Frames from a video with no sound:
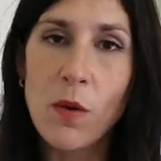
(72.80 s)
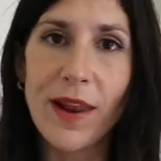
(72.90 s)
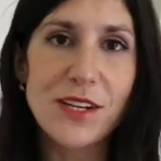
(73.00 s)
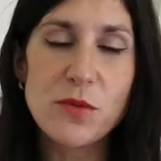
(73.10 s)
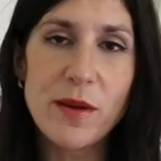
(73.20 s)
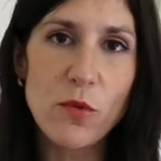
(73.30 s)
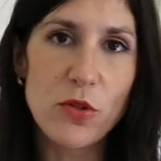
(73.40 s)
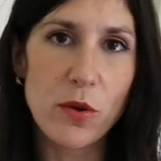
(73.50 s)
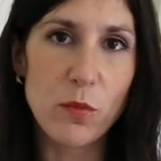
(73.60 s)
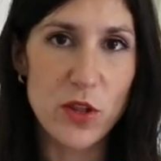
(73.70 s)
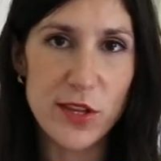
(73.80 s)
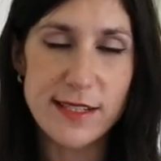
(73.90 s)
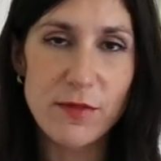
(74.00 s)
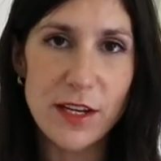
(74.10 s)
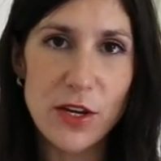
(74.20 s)
While I do my wardrobe
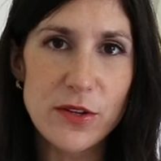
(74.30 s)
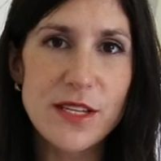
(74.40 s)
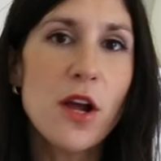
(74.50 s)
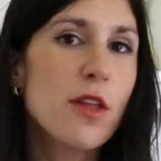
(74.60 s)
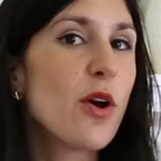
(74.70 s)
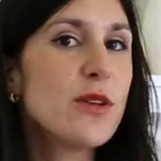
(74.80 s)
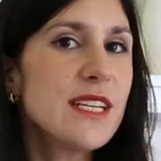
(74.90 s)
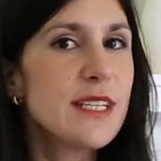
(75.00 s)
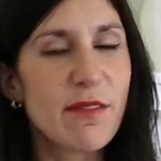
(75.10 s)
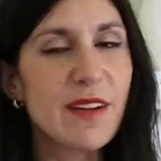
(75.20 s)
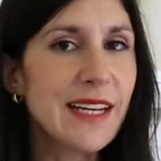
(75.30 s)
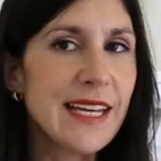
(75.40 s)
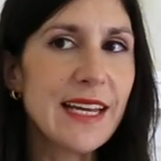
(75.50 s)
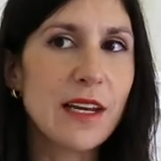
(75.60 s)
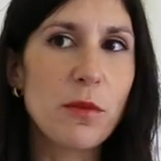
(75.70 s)
wishlist videos, those are
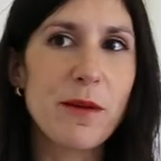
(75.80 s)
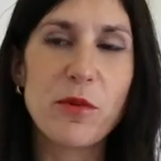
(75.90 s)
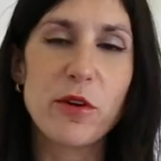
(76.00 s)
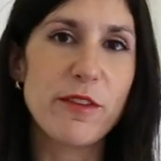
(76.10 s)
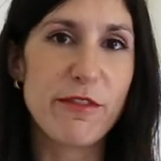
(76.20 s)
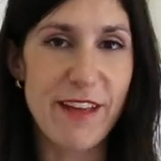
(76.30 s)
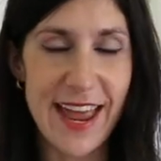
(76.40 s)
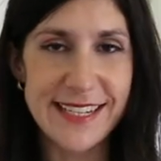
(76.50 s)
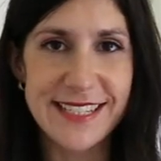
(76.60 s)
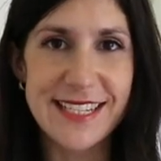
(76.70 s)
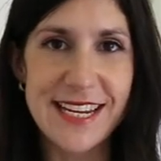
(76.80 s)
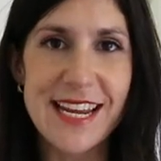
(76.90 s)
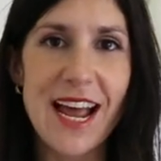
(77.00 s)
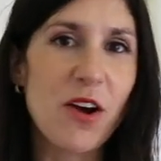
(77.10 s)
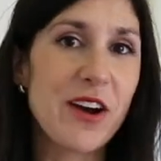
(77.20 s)
definitely a little bit more of a
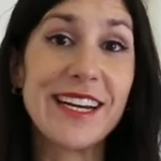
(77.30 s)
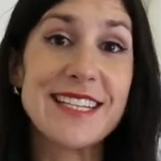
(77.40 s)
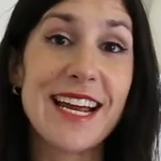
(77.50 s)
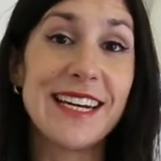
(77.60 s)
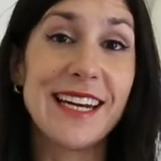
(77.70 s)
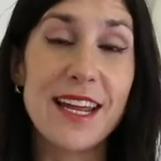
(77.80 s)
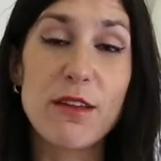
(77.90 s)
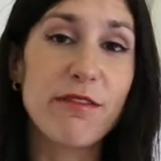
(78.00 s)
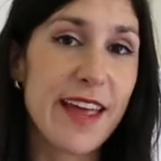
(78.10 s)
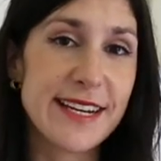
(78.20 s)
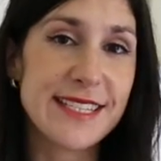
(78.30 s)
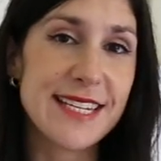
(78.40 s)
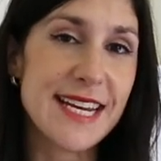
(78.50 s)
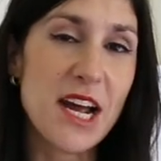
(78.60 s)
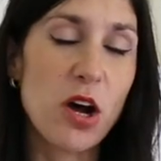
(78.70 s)
fantasy, or at least I let the
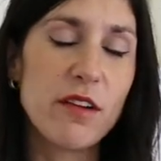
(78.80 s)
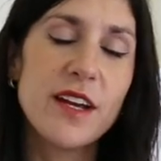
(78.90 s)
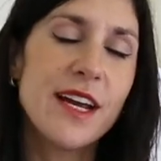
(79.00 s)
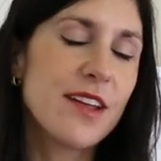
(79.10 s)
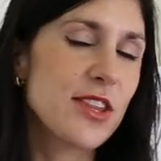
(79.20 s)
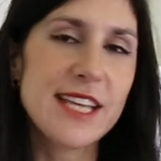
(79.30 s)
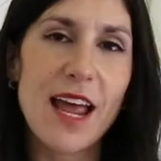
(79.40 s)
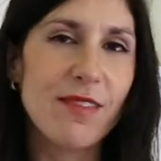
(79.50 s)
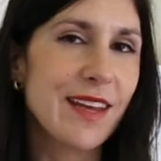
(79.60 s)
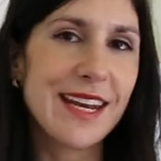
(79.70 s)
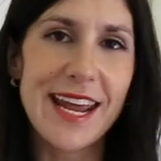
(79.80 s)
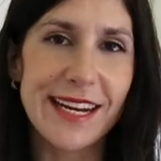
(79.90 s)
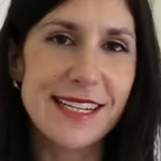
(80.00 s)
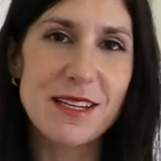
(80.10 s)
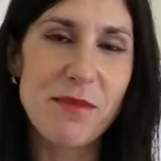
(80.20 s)
fantasy of just having an
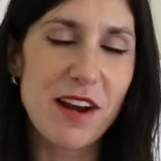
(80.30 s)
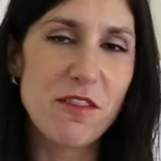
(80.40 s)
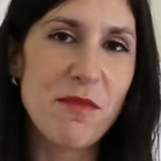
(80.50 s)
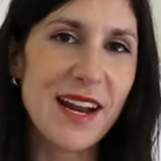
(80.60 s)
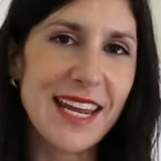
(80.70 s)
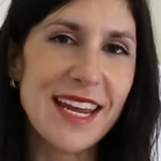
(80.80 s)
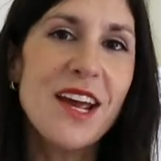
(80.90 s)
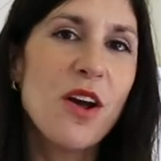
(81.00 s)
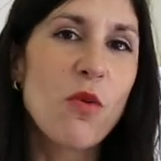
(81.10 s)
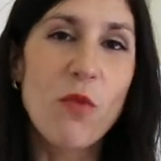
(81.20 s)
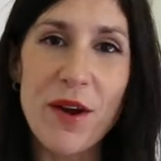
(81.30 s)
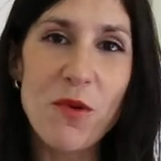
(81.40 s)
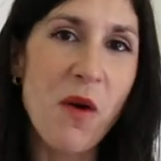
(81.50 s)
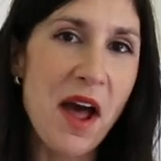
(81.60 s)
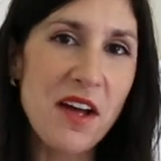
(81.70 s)
endless amount of money
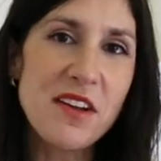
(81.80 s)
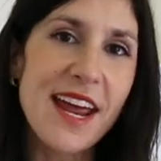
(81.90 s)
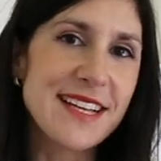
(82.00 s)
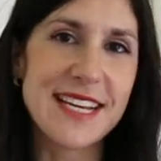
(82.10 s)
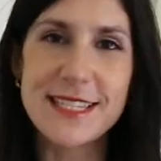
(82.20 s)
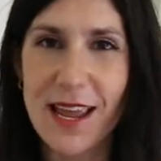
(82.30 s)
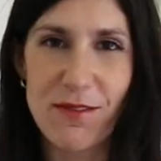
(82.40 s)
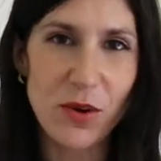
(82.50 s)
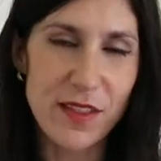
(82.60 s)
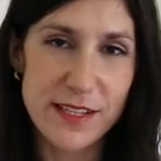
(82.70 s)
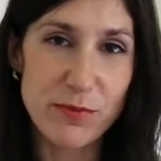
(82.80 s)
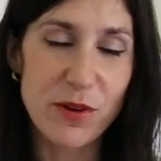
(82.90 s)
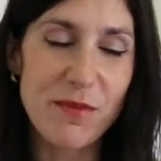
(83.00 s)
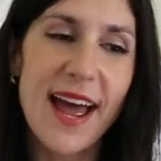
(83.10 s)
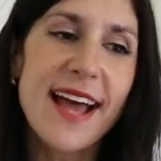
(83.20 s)
run wild as I save all of these
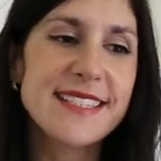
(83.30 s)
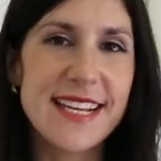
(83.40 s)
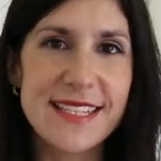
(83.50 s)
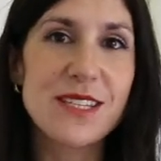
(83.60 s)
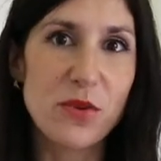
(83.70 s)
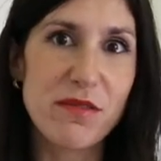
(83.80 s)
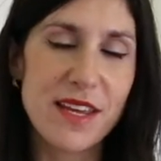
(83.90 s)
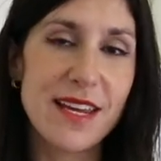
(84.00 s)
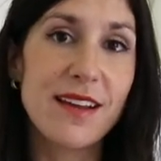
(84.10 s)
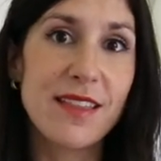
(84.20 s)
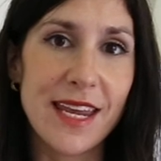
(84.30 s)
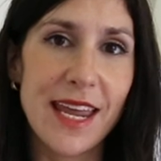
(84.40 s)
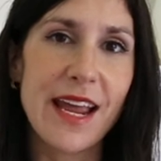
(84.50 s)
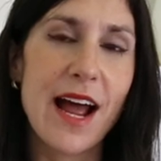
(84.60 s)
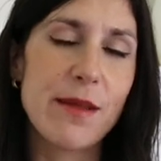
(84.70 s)
bookmarks. These are sort of the
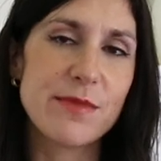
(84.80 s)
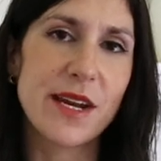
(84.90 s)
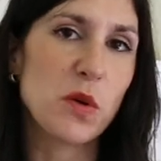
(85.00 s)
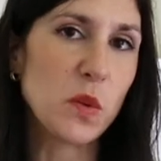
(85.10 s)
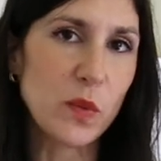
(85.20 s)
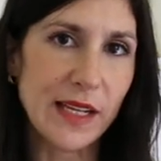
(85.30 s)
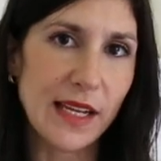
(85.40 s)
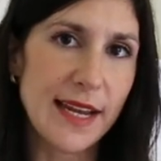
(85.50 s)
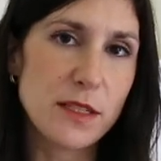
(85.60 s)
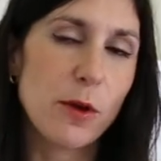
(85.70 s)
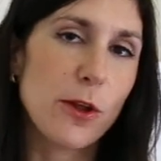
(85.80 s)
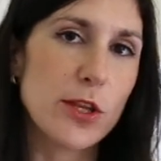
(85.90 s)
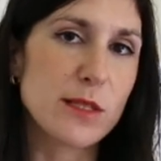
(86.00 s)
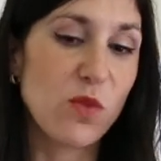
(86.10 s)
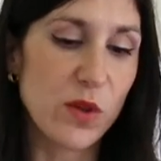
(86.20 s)
key items that I would really like to
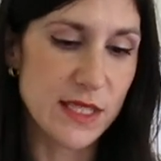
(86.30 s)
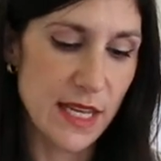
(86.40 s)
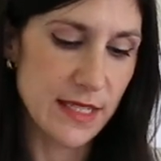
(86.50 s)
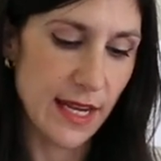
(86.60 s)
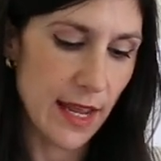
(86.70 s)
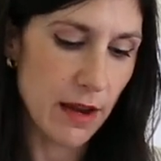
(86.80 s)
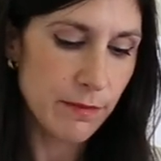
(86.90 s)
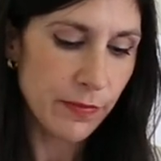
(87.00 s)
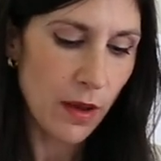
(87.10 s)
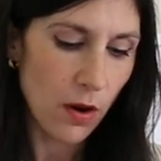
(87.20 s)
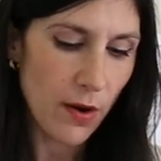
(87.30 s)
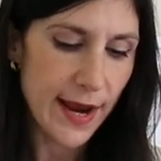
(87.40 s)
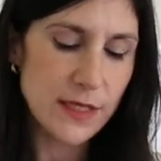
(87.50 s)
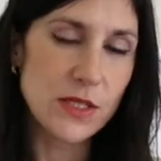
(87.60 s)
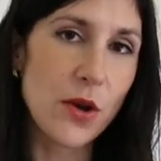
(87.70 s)
purchase for the season ahead. All
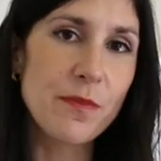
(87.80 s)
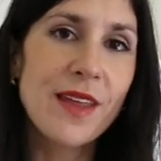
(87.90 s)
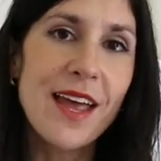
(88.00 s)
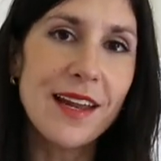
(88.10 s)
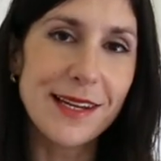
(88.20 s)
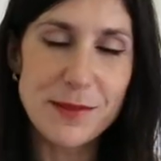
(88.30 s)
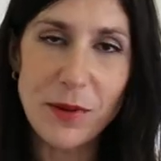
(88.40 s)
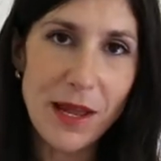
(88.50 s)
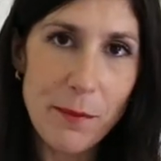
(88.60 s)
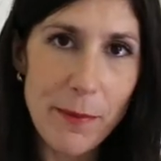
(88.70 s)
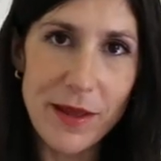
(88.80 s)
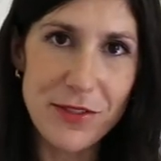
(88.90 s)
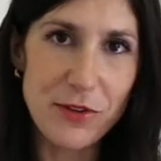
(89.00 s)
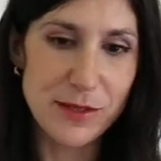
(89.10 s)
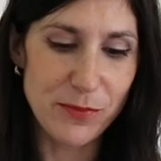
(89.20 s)
right, so let's pull up my
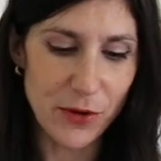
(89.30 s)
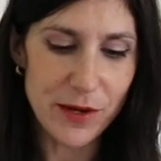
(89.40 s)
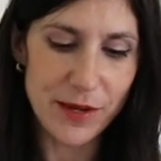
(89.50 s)
Pinterest board.